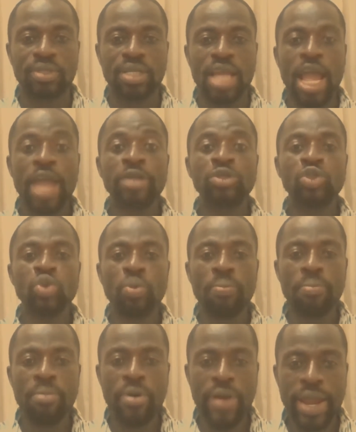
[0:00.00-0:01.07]

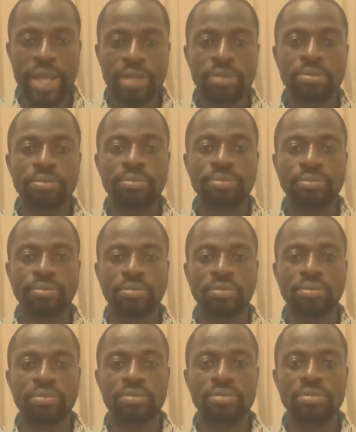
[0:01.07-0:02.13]
Enyumre.
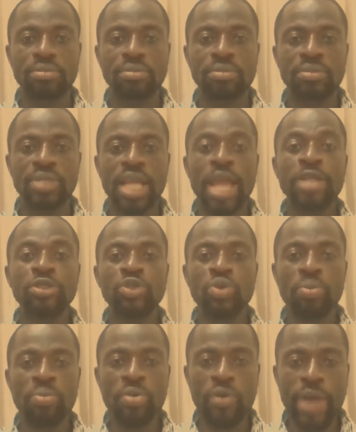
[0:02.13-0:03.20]

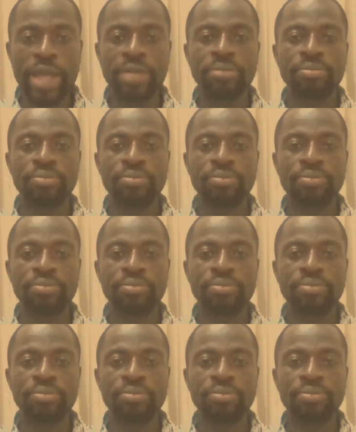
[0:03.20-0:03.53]
Enyumre.